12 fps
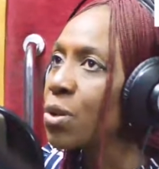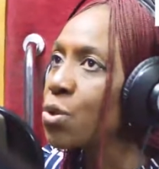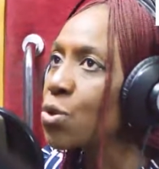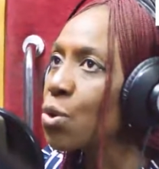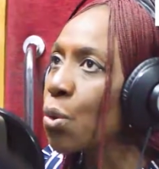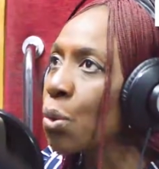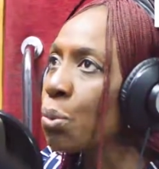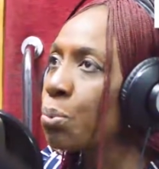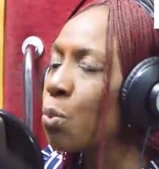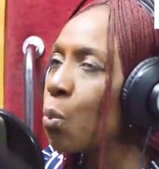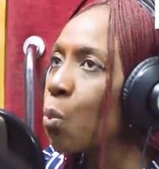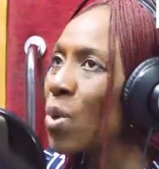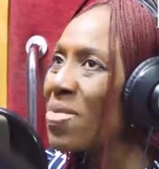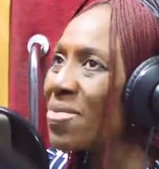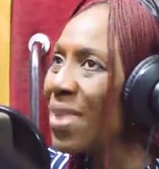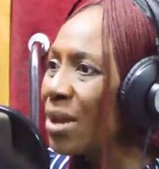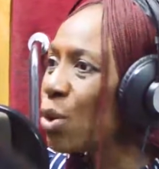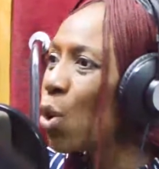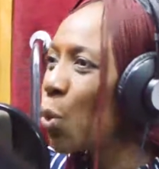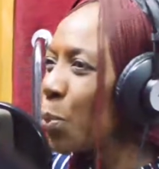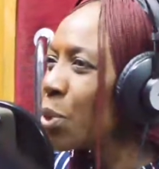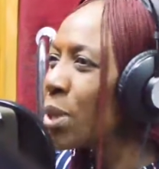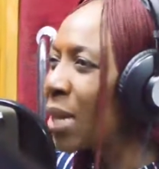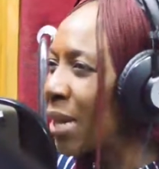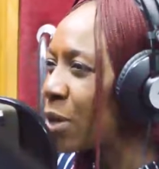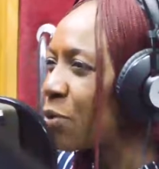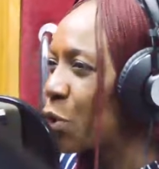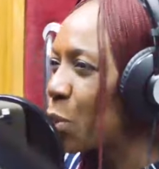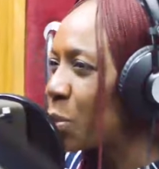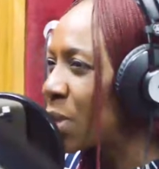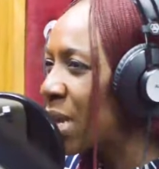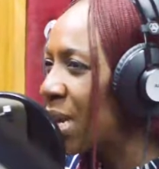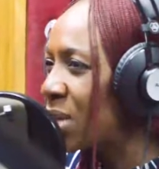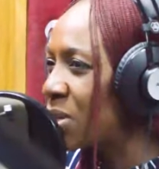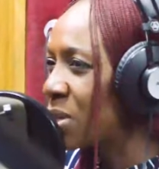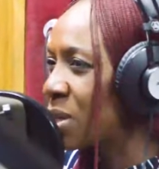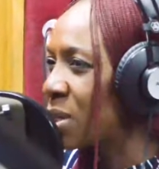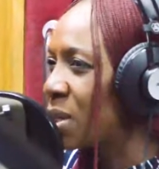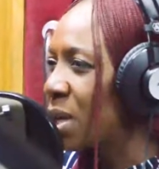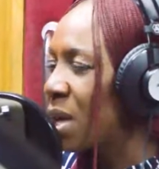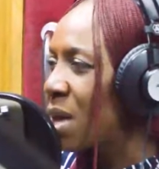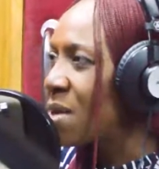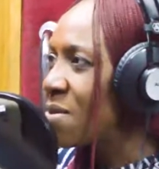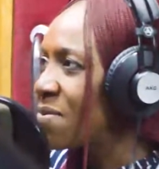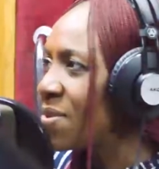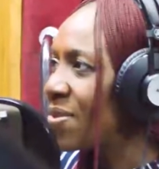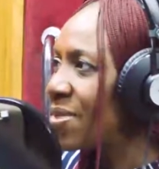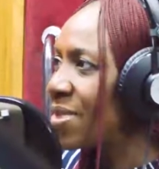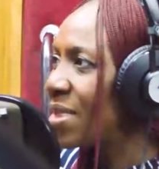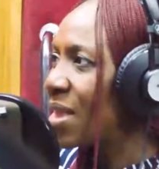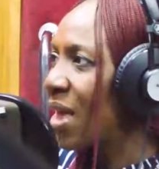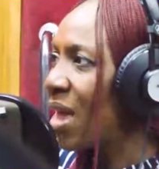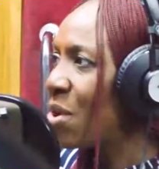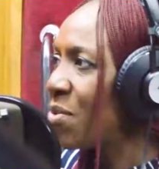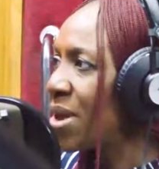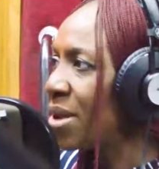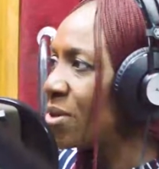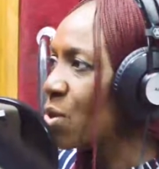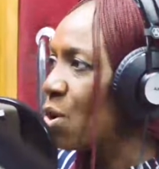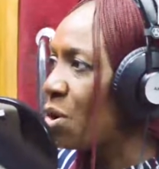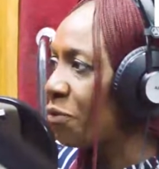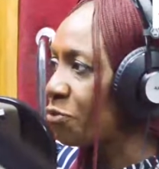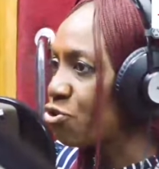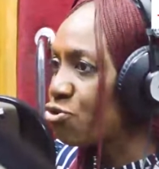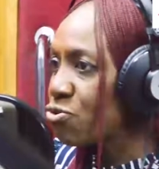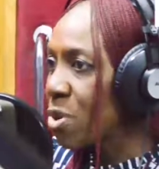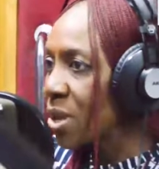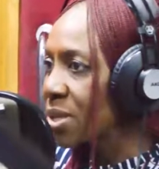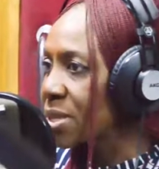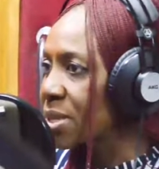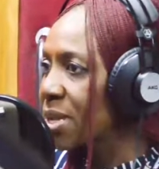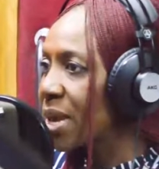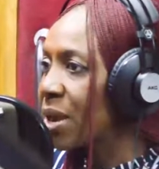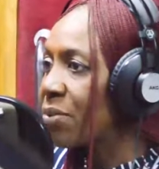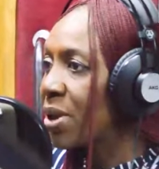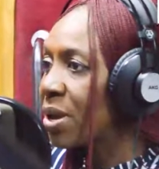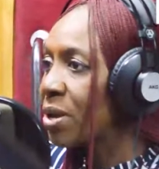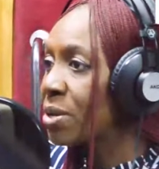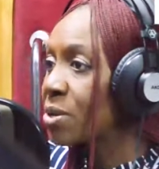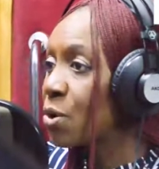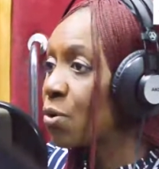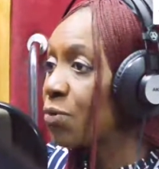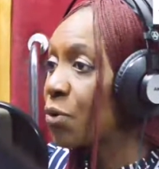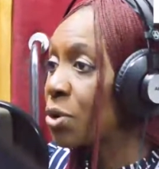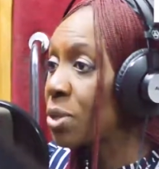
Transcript: So with that open line of communication, areas of trust, areas of